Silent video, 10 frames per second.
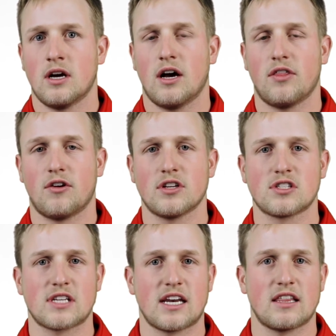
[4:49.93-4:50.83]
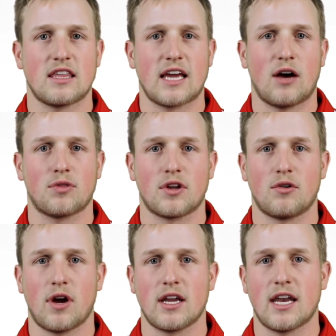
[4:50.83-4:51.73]
Uh, there isn't anything out there
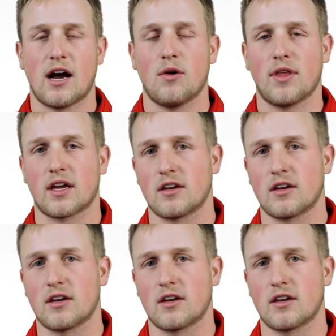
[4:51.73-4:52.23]
right now that